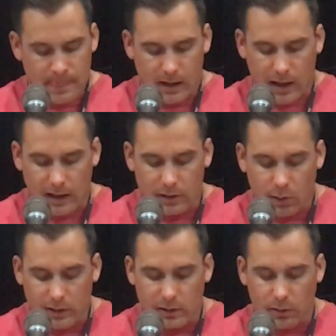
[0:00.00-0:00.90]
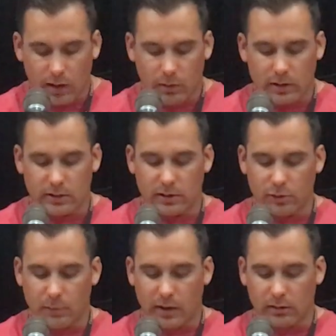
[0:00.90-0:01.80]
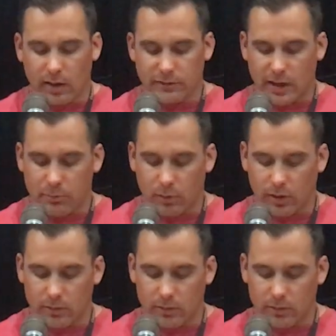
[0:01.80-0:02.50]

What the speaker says: I had no idea what I wanted to do with my life at that point,